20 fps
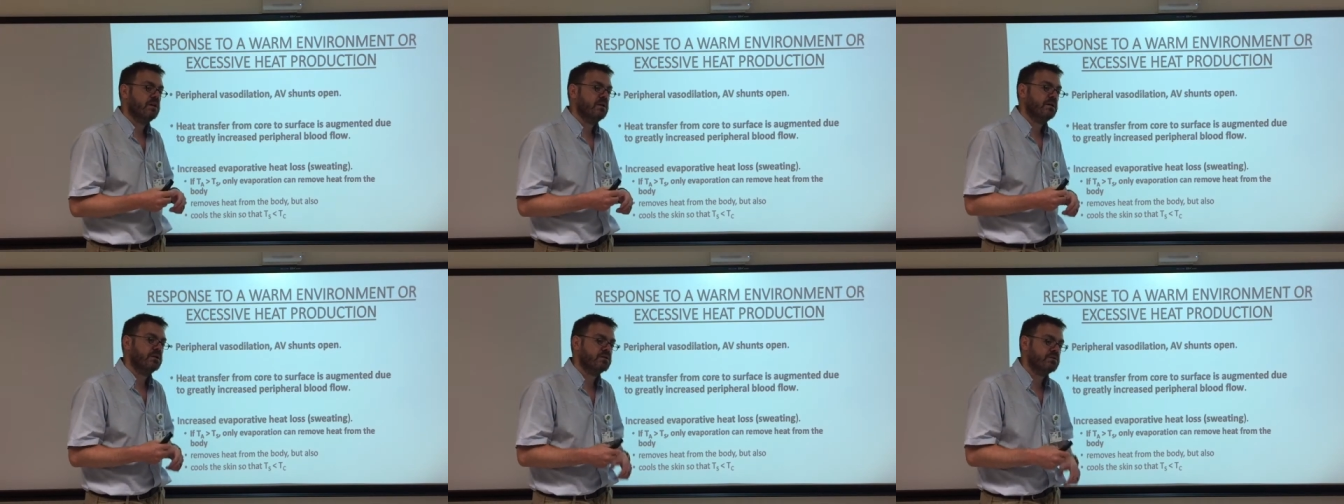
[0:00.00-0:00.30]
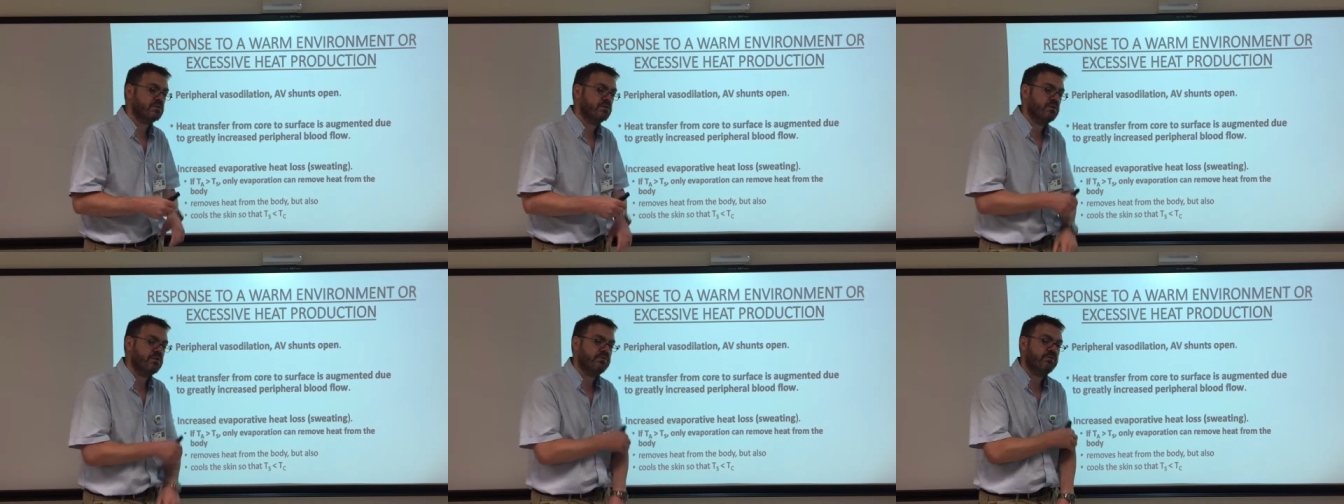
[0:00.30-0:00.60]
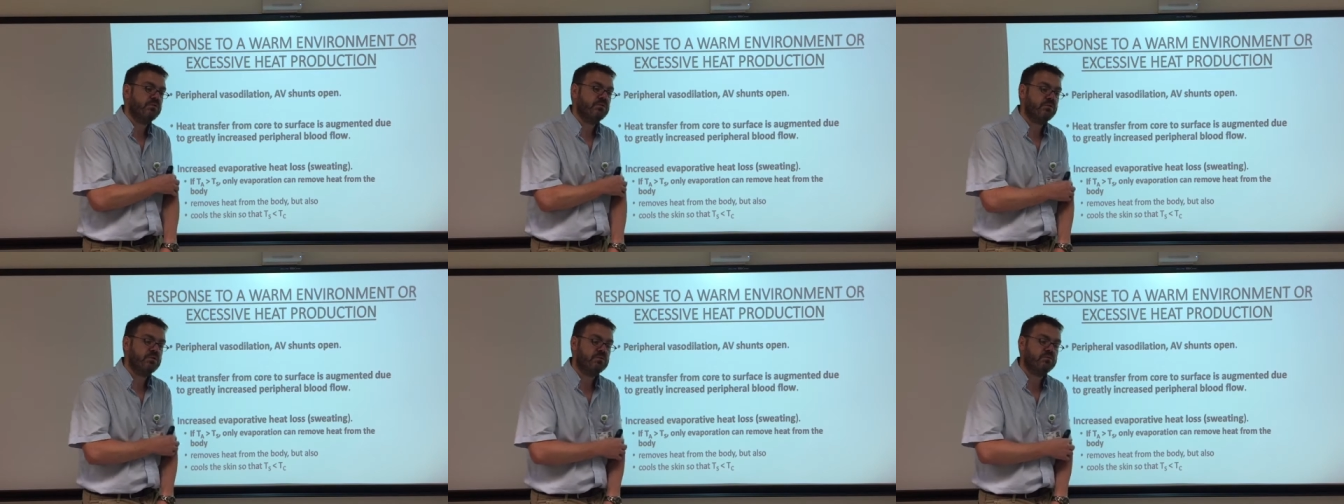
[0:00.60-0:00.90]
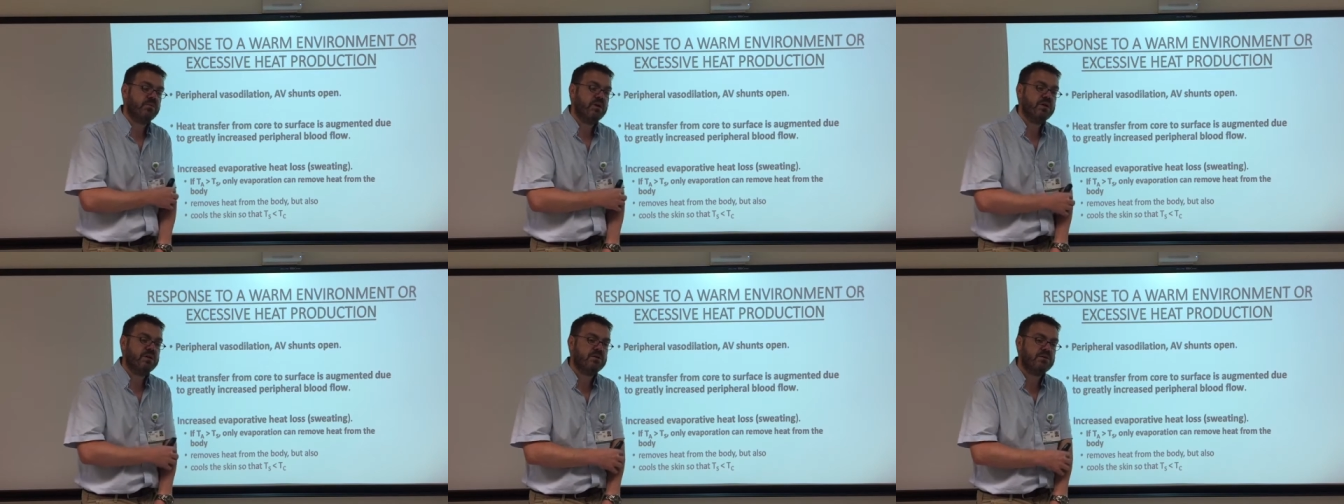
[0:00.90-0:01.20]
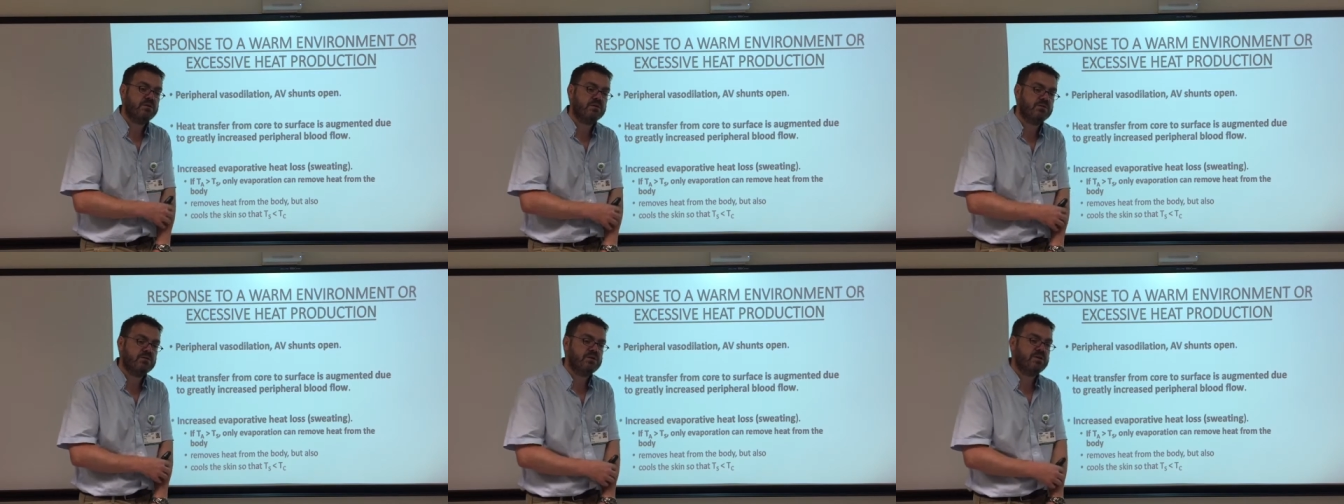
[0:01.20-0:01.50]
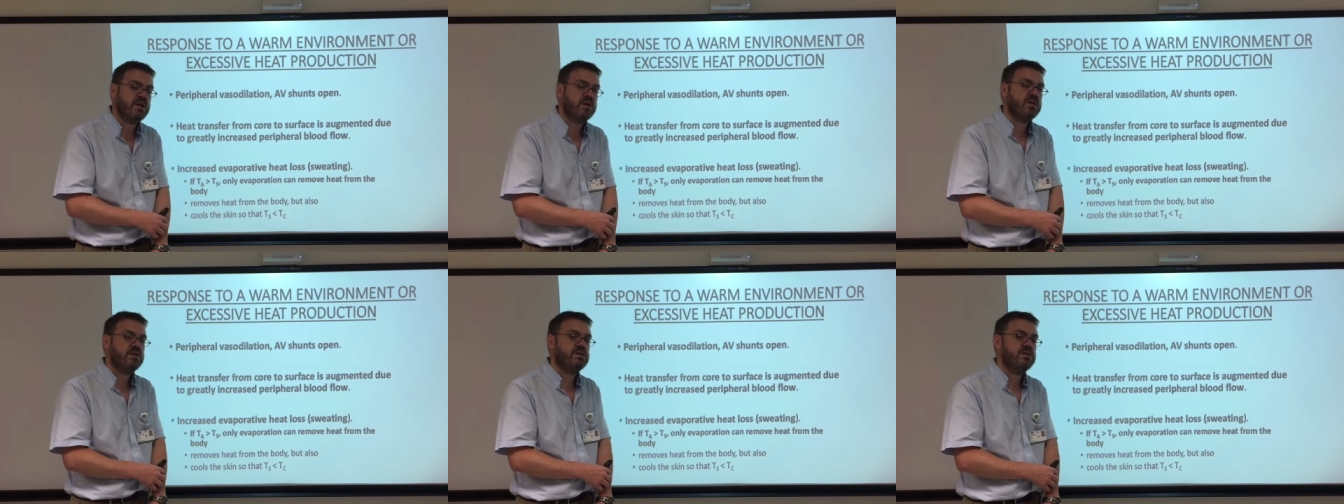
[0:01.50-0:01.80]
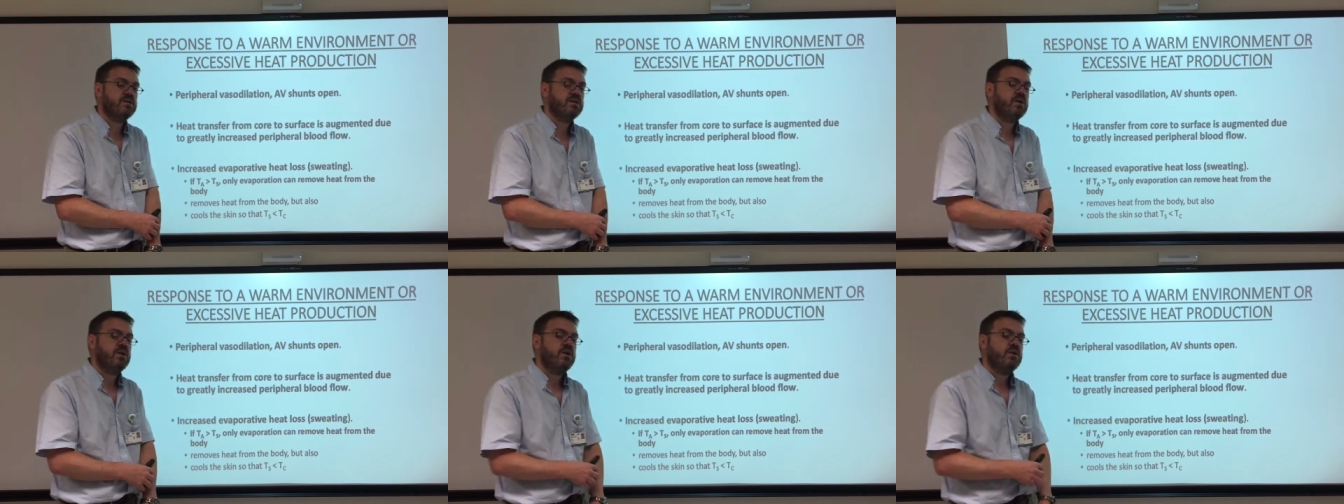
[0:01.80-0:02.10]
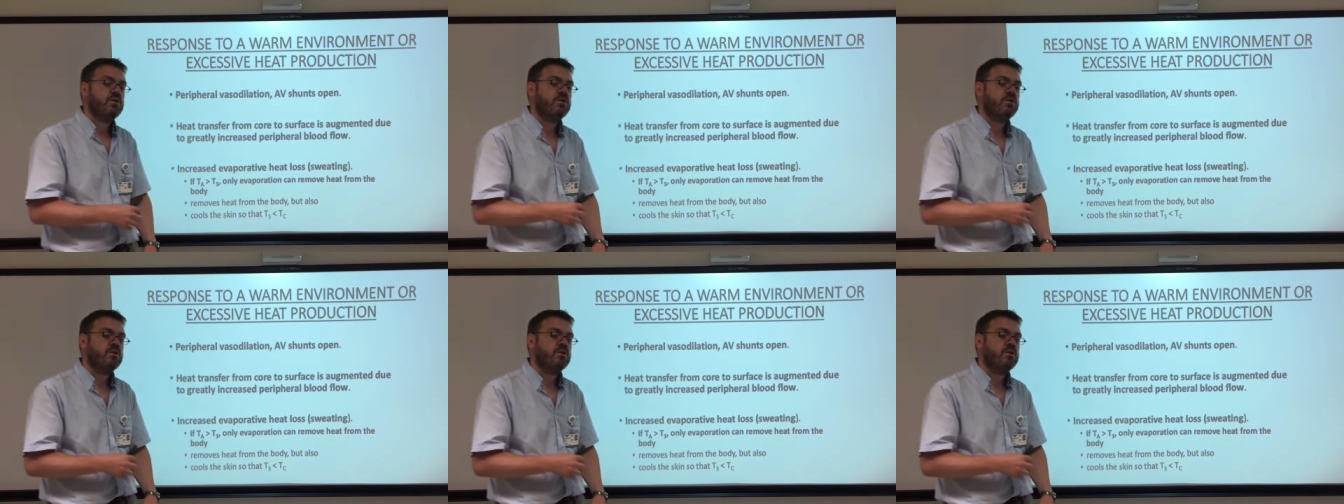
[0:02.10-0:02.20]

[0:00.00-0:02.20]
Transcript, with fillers: and so if you can make your skin